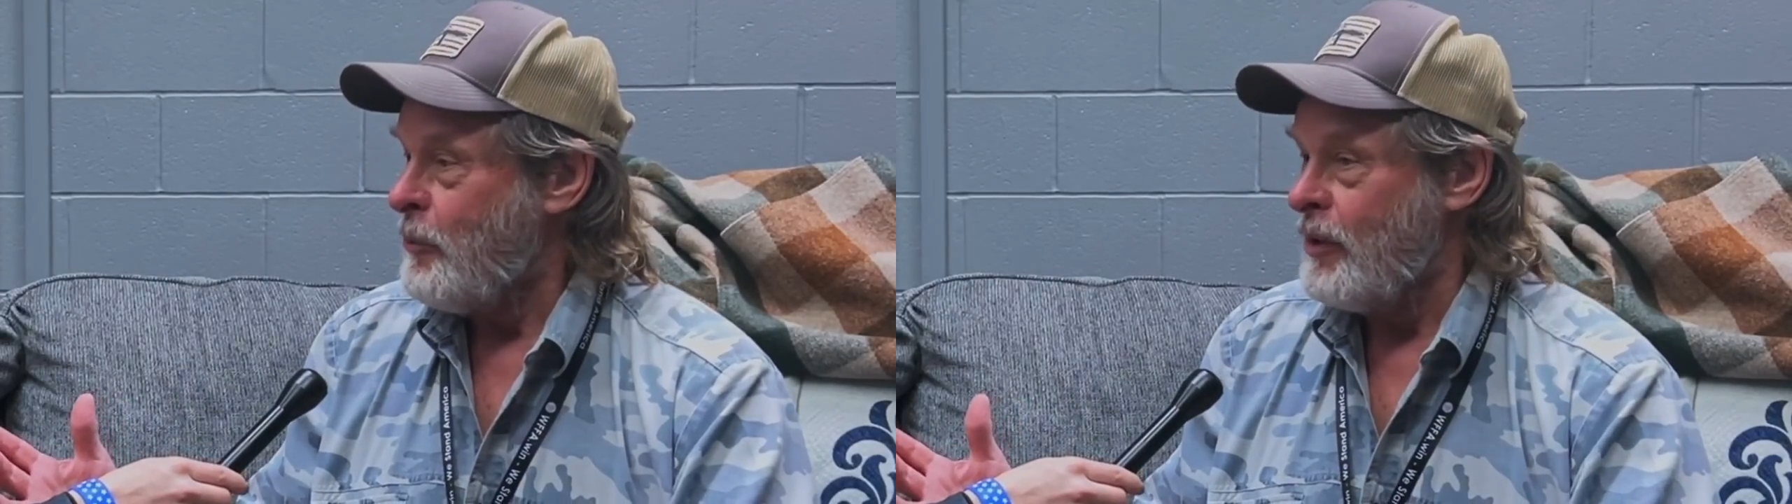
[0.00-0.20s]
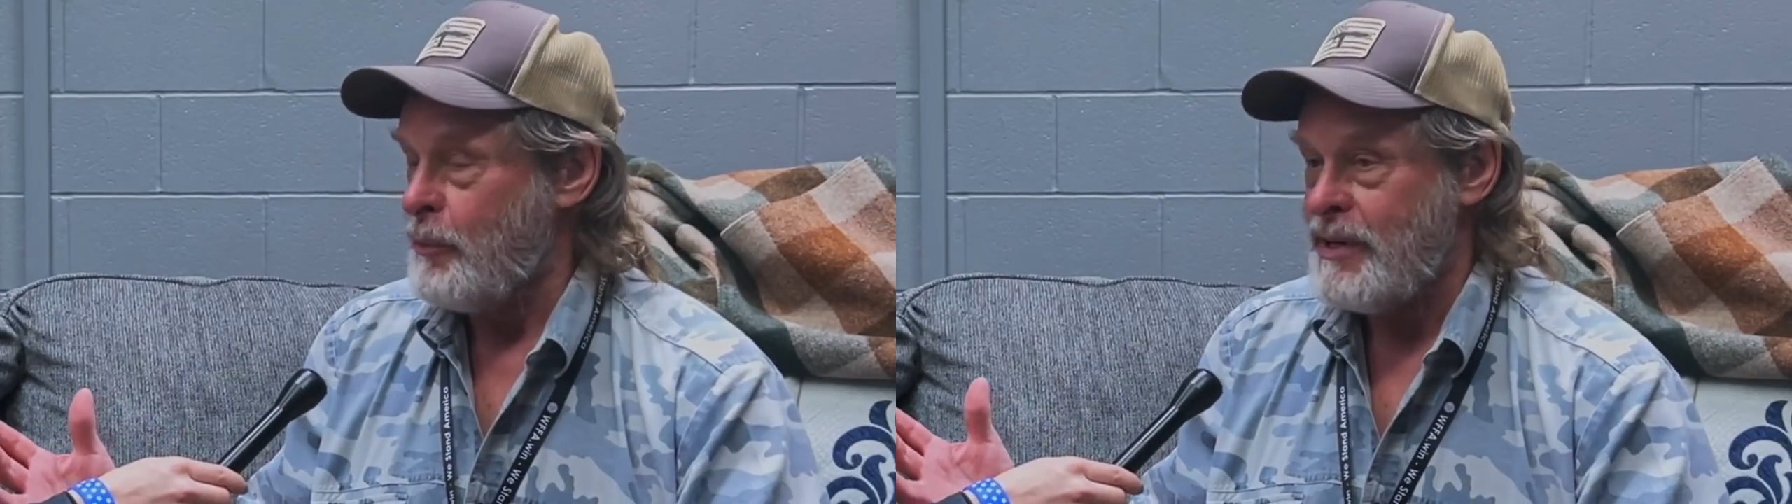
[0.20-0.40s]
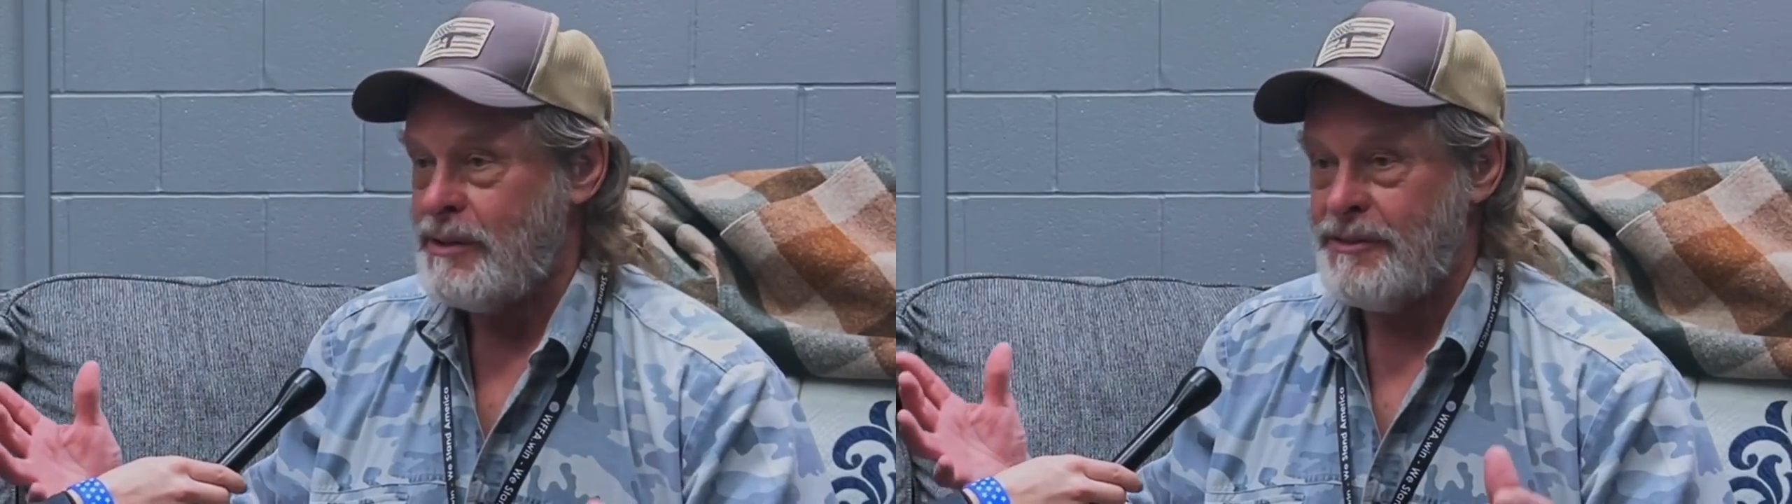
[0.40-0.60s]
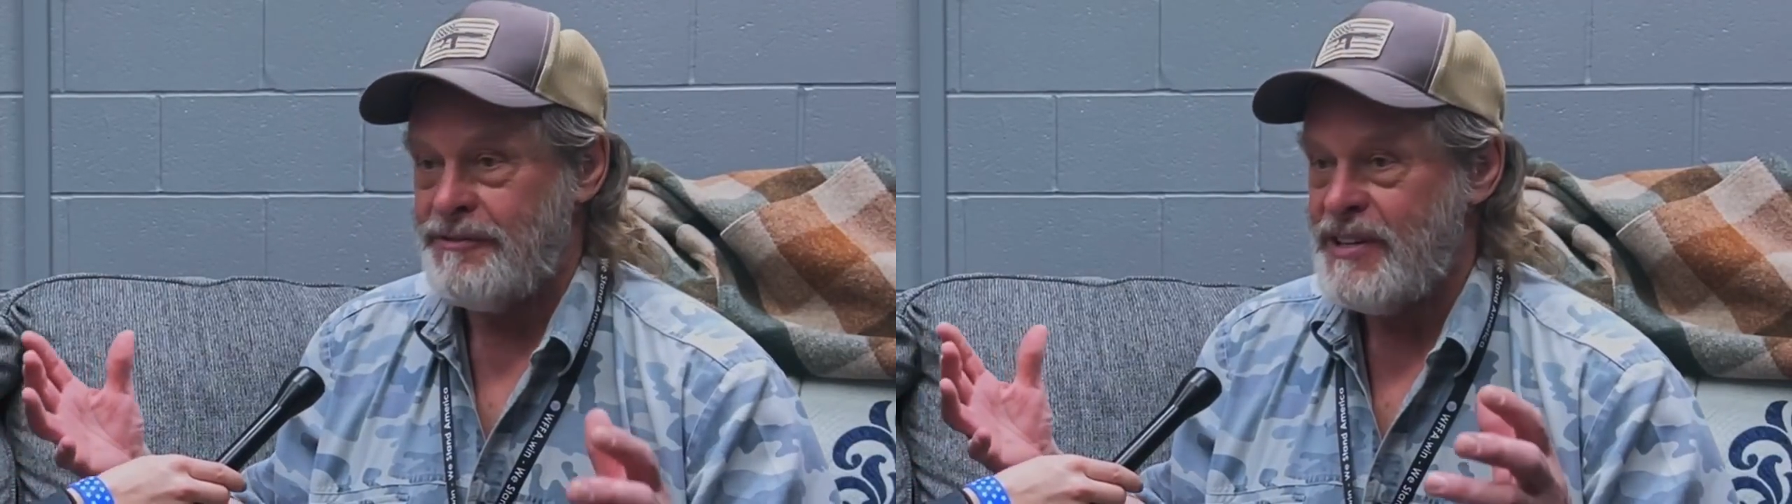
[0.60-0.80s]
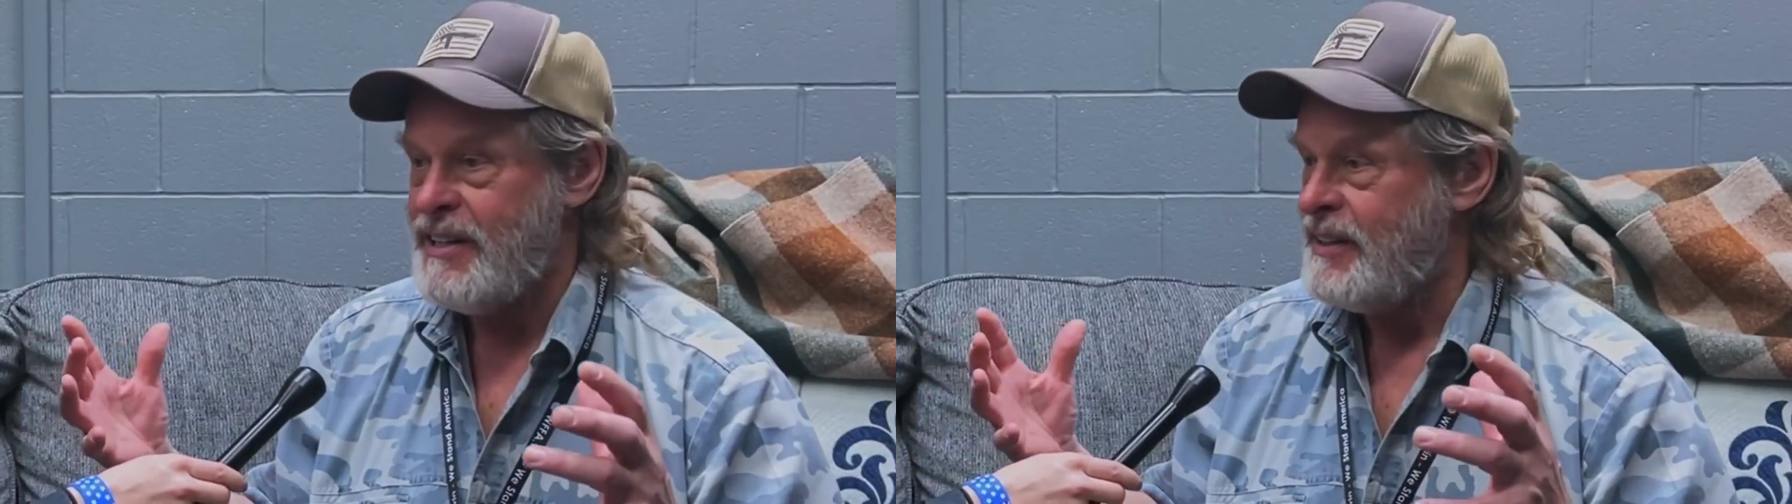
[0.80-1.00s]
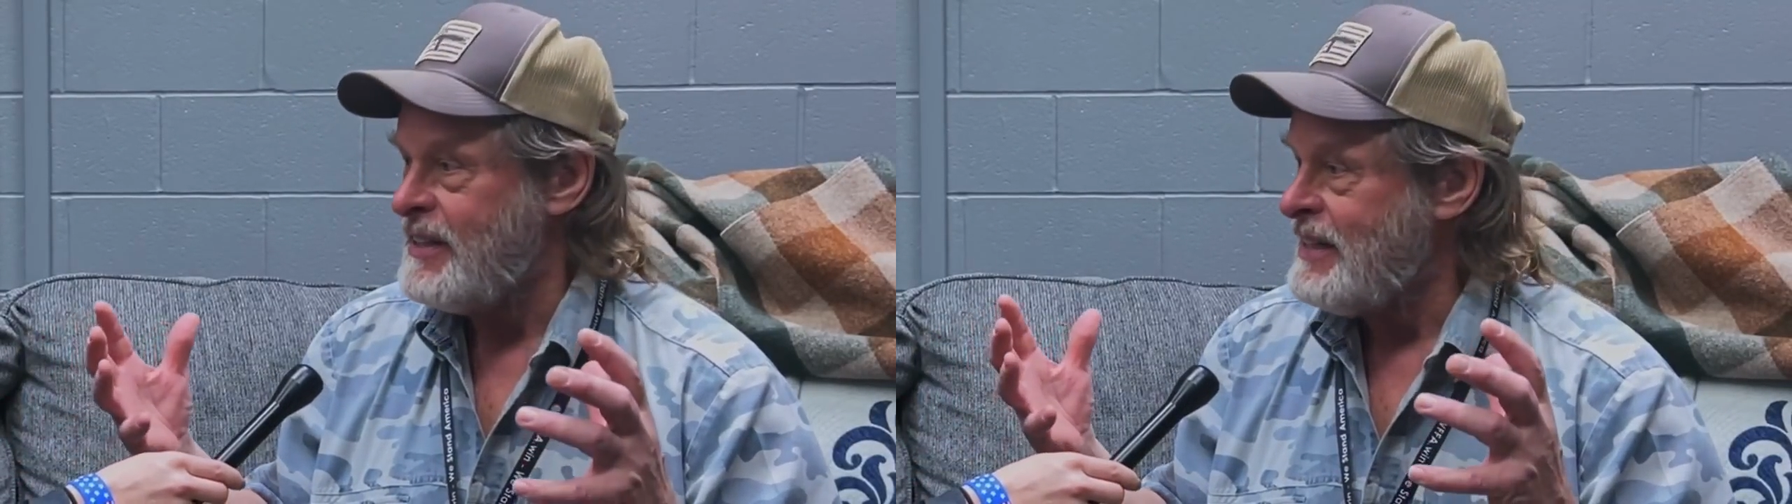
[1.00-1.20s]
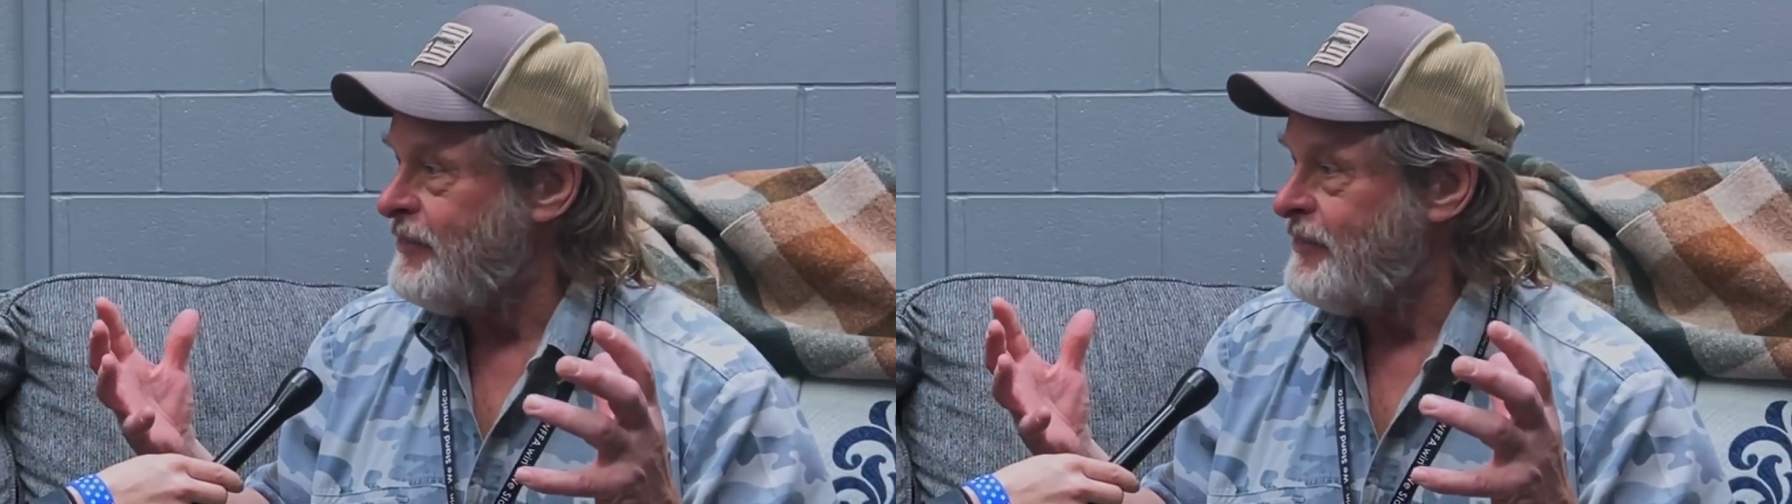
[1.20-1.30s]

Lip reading: where we defeated the